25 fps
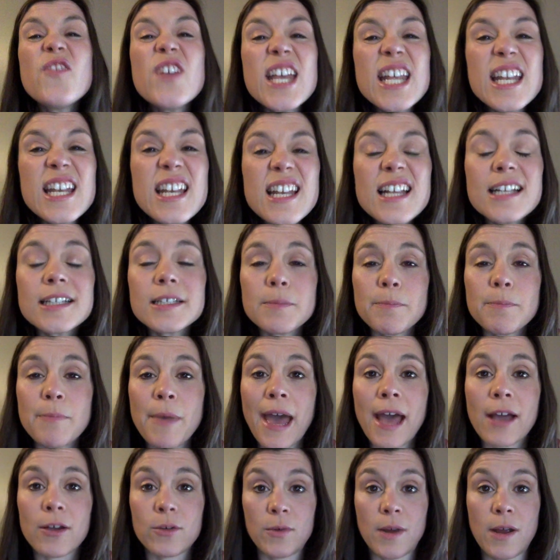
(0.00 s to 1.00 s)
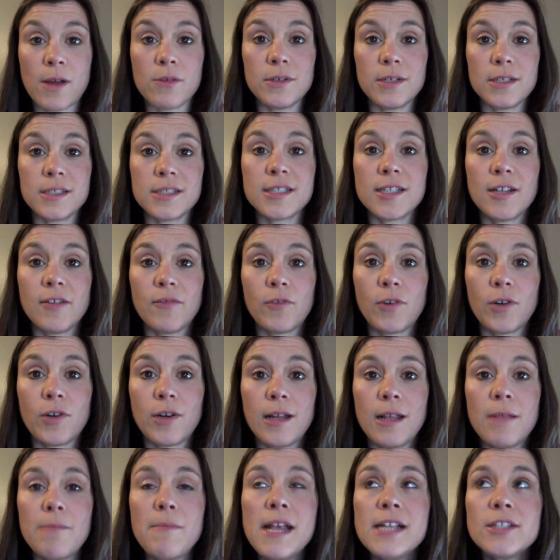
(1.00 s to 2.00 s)
fitness background is different.
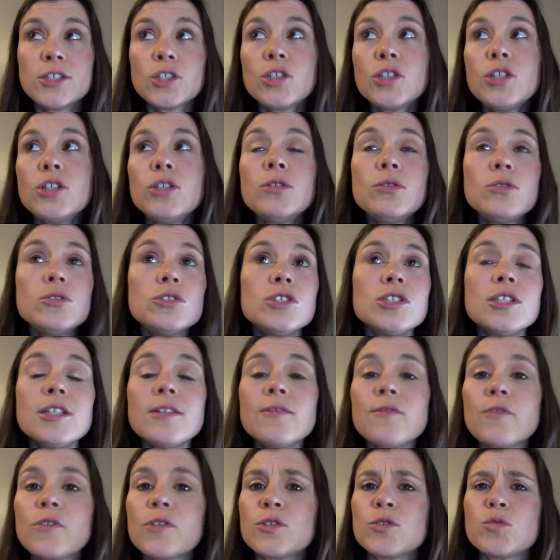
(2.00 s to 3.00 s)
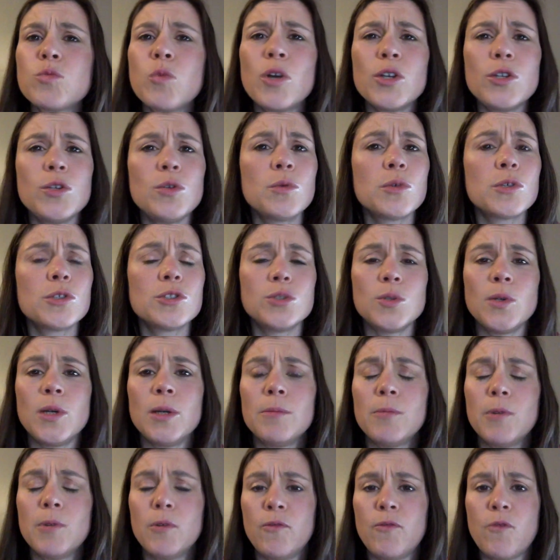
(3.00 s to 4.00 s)
It makes a huge difference what you were
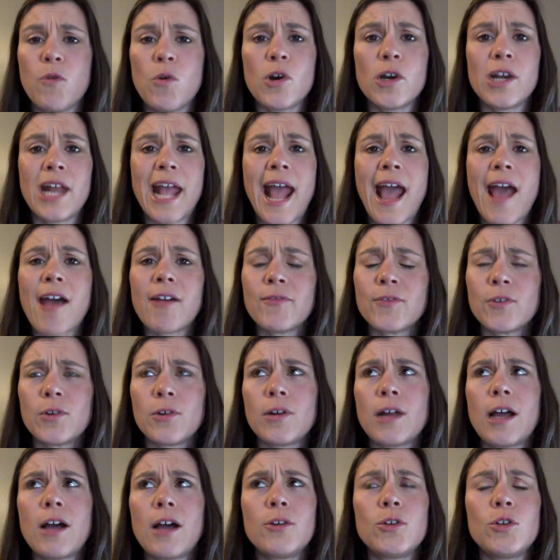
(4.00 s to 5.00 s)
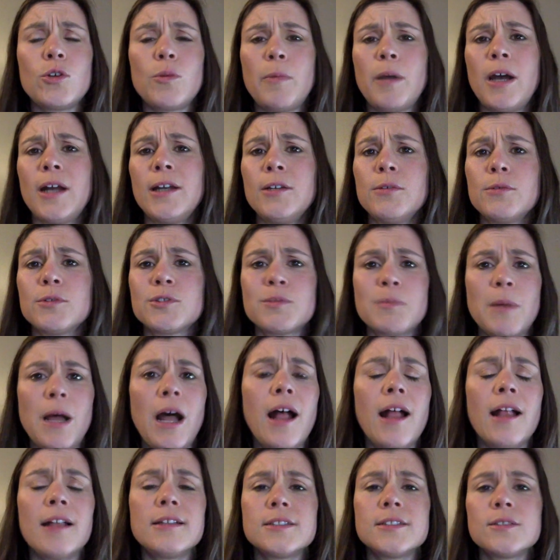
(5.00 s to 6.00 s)
doing before and after and how your body
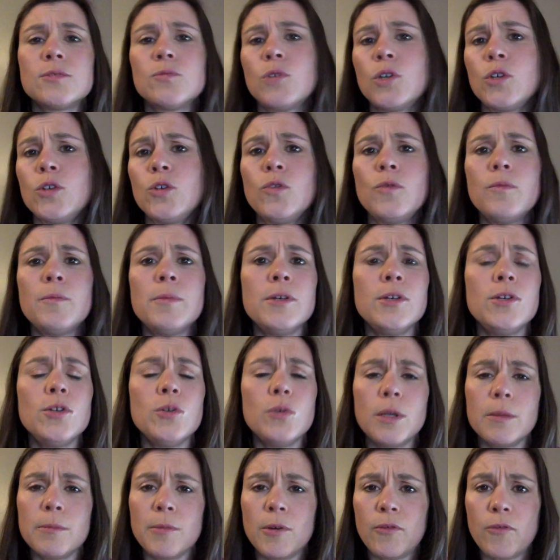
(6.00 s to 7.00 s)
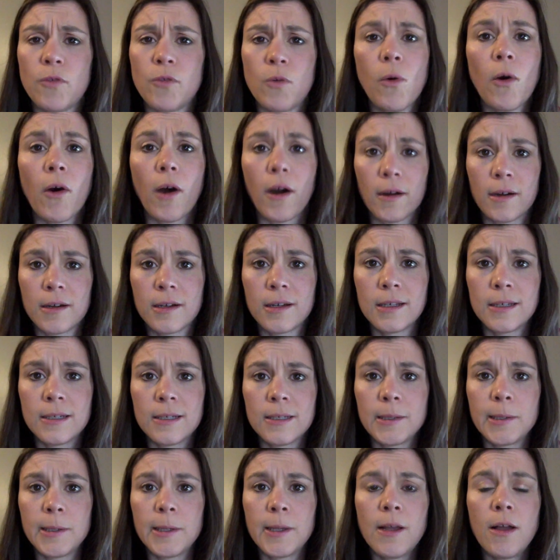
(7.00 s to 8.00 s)
responds and what you've been doing before.
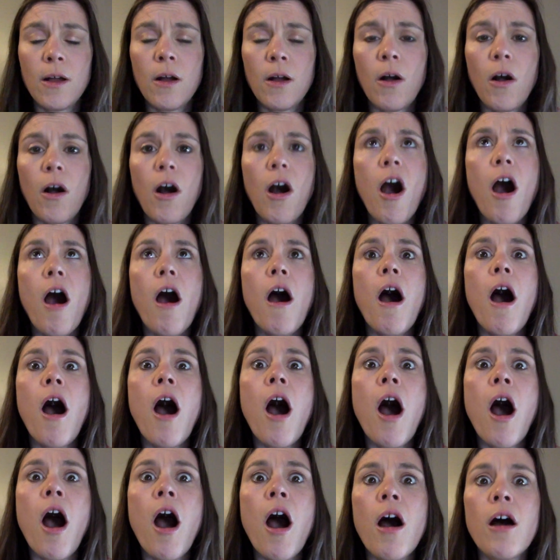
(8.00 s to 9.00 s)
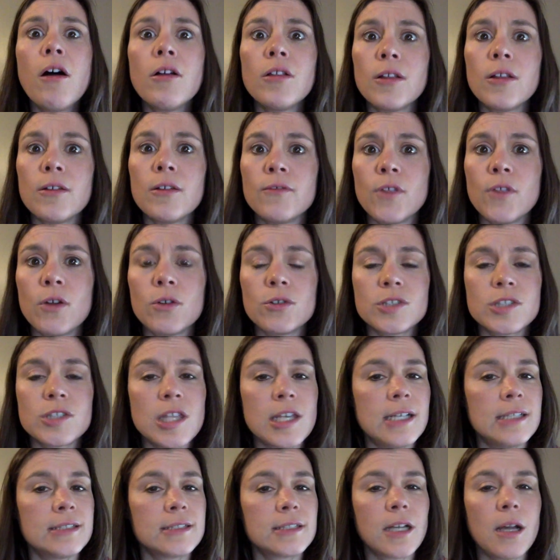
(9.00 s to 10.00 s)
All of those
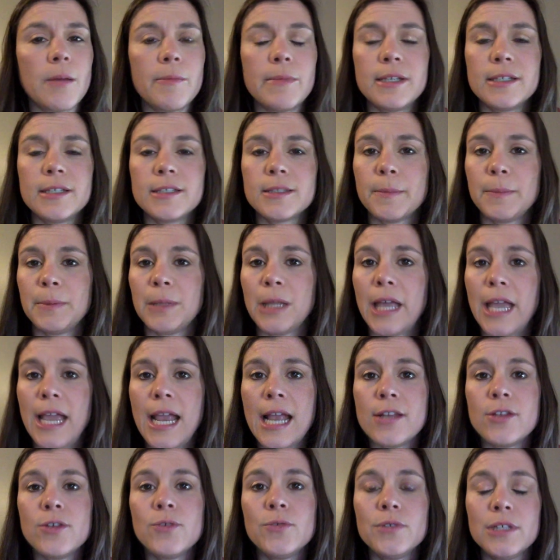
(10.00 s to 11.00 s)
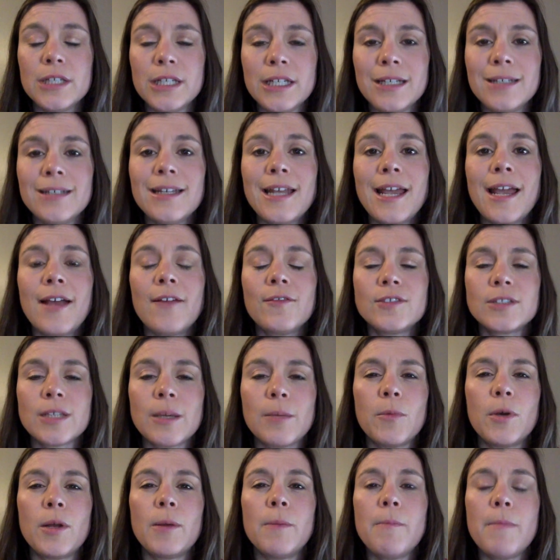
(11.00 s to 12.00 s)
things come into play, and you need to have
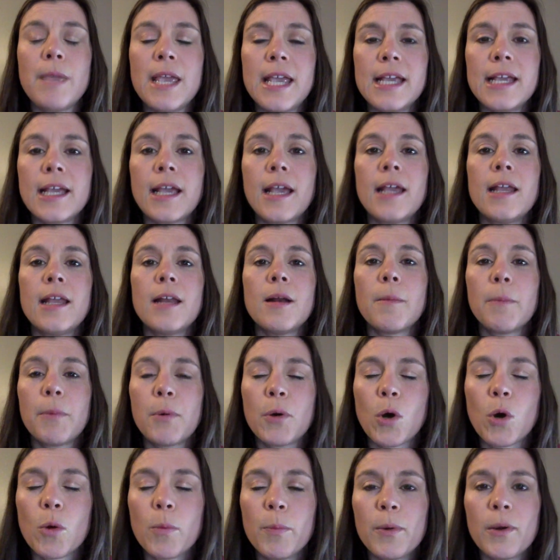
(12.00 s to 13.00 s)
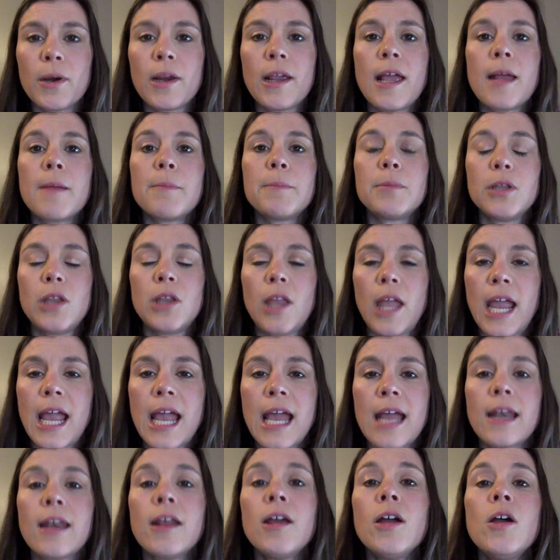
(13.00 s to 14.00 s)
someone make an appropriate
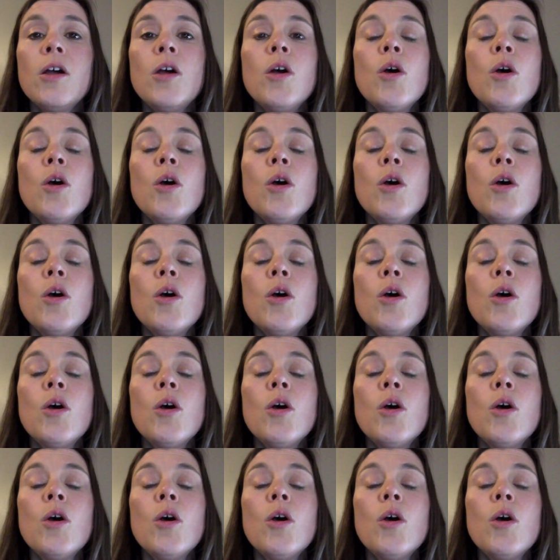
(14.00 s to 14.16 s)
plan